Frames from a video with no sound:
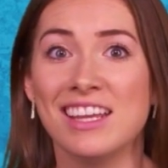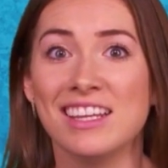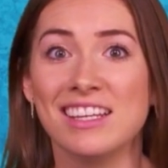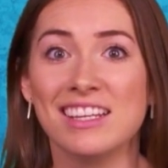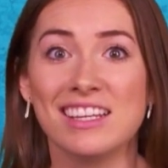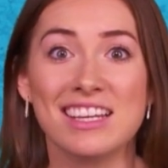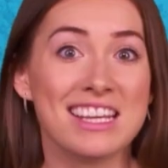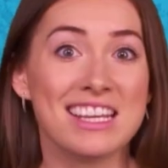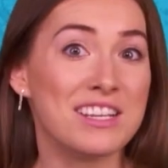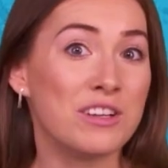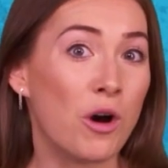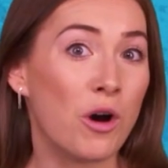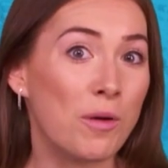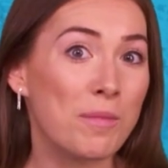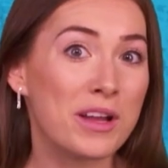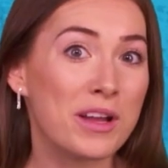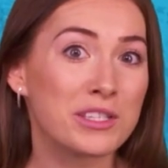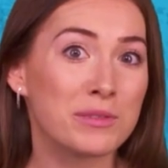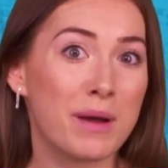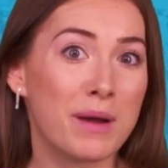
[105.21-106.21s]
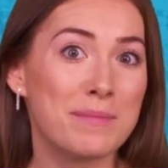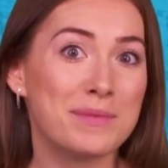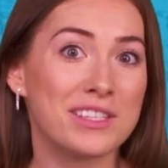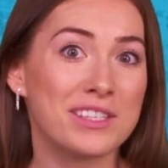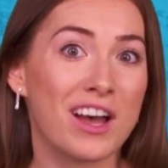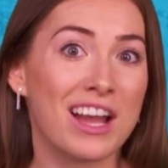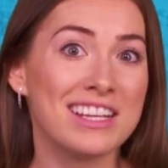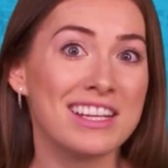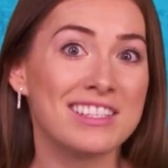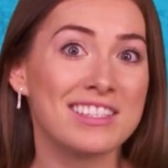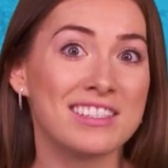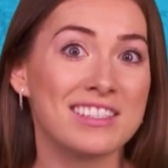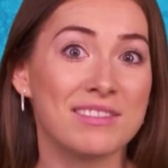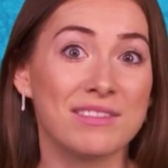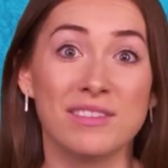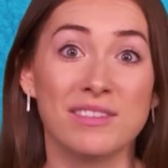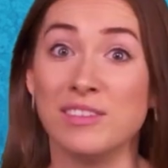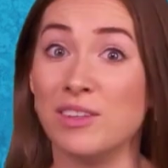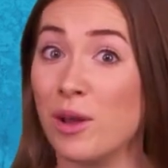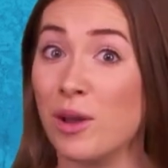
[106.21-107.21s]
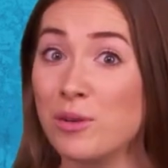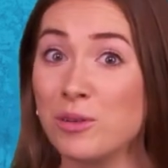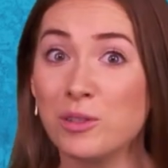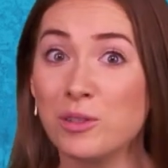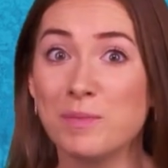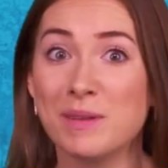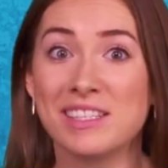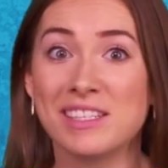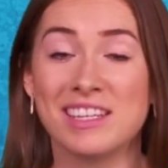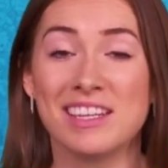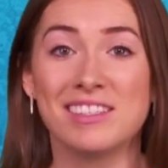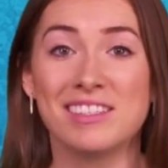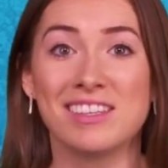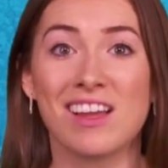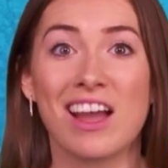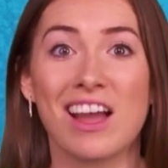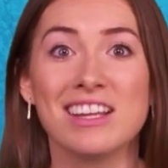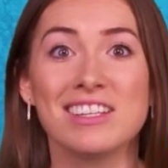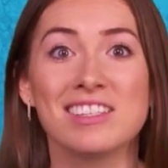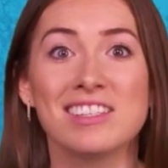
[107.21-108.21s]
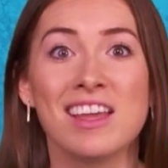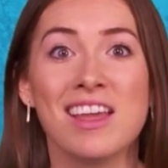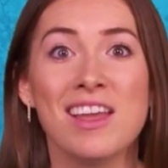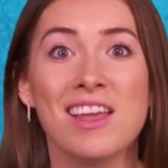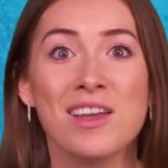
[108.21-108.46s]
e-commerce websites, local business sites,